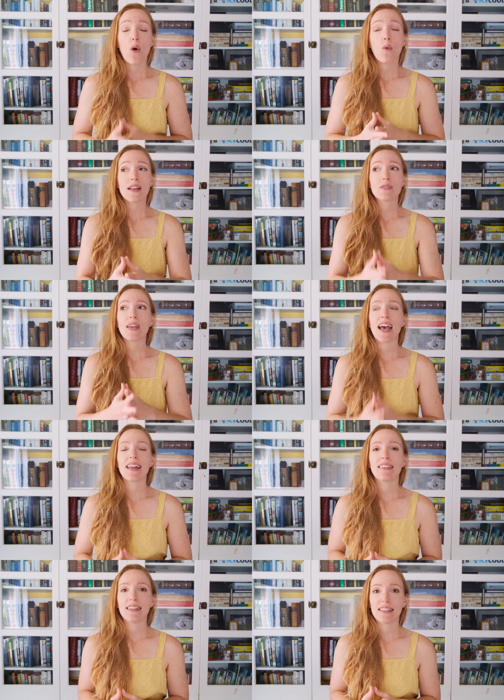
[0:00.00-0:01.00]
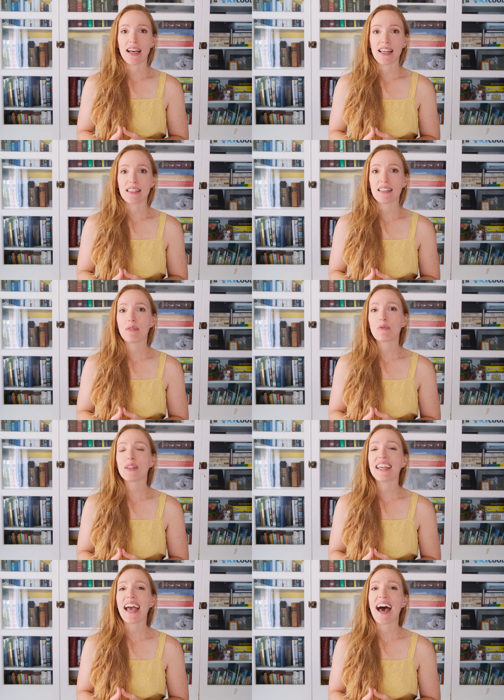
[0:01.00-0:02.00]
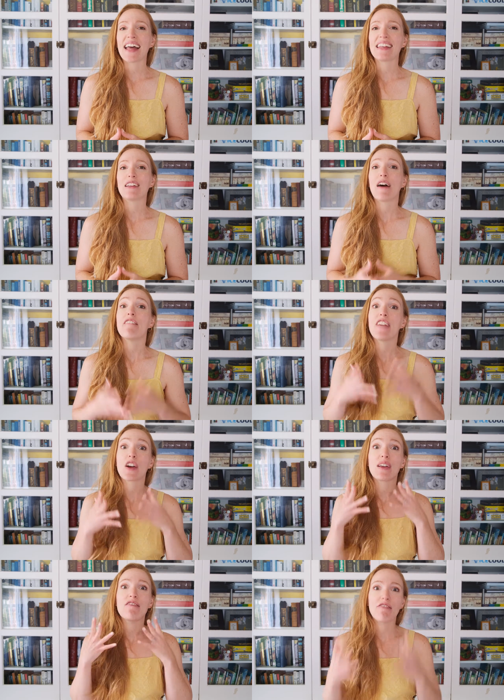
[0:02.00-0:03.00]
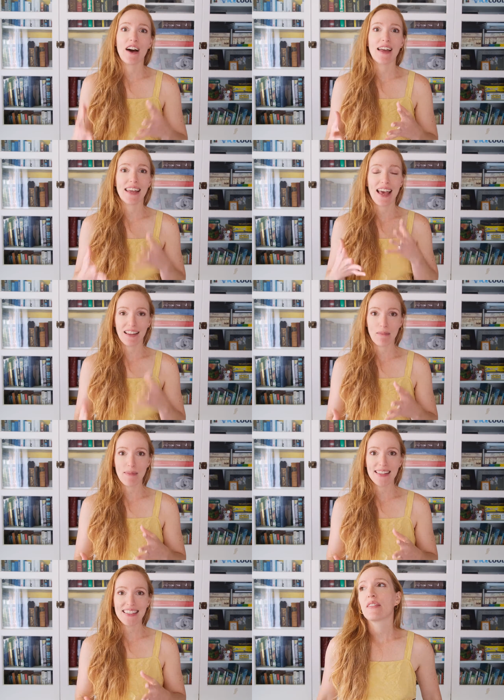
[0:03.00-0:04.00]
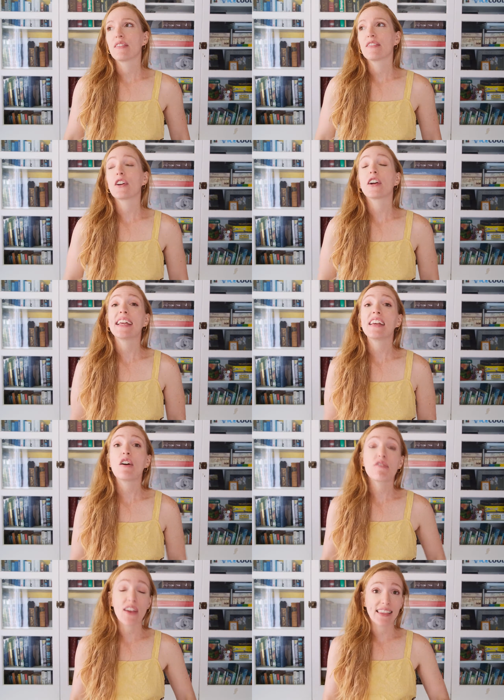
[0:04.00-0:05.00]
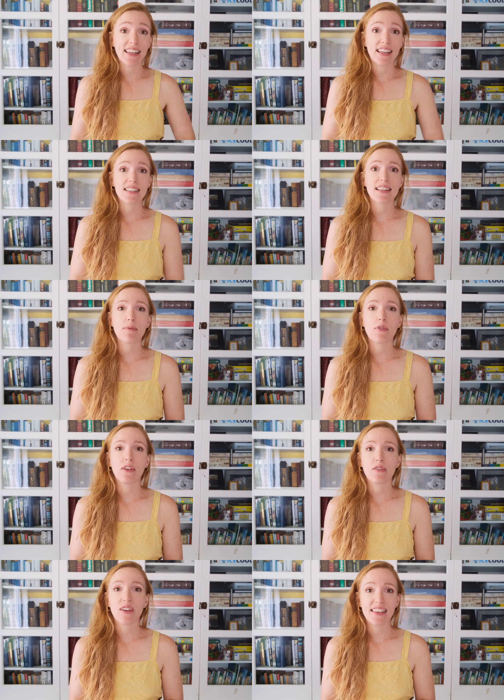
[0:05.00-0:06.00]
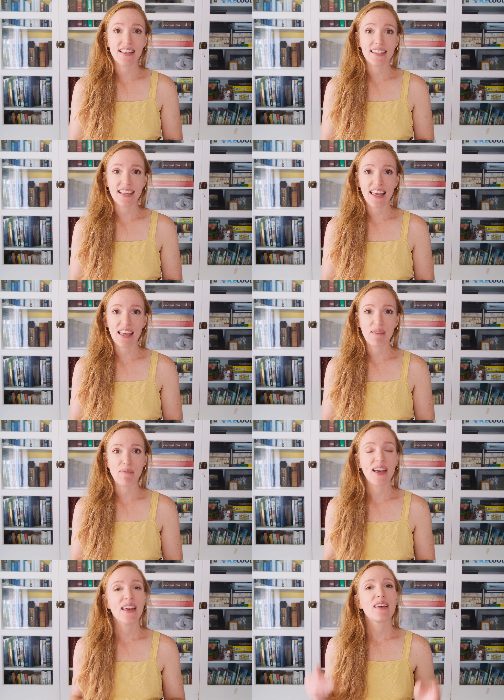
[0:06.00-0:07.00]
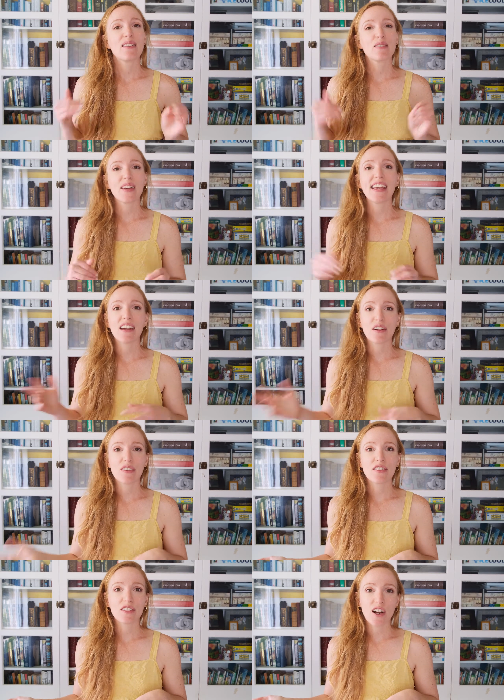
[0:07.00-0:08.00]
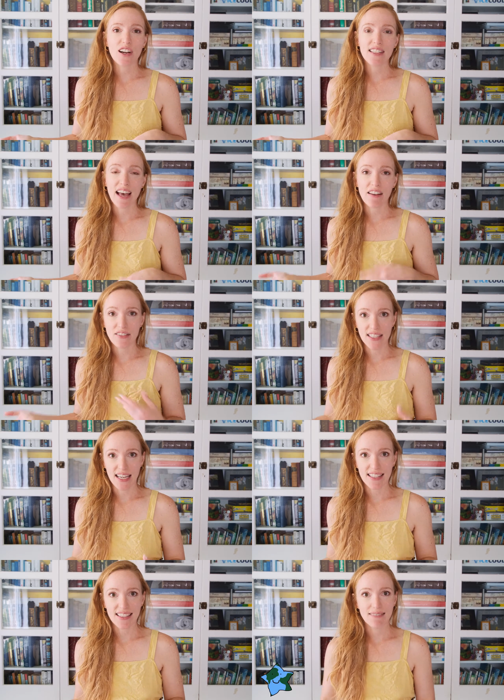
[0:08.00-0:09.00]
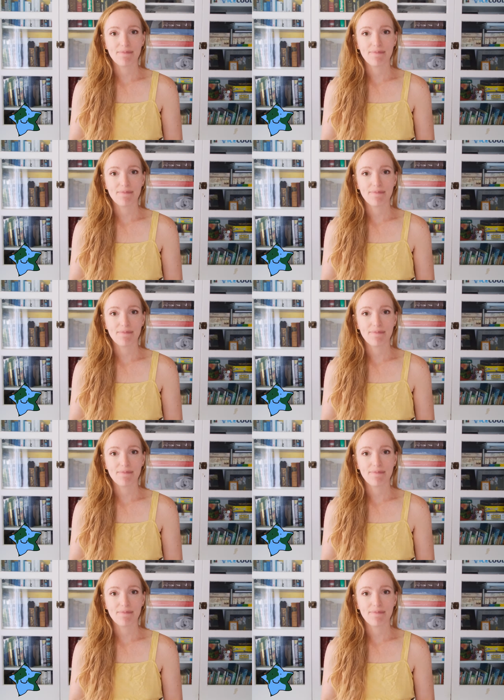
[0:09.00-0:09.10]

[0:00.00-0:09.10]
Once we added the dice, it really added a very fun element. For eco-friendliness, I'm going to rate this game 3 Earth Stars out of 6.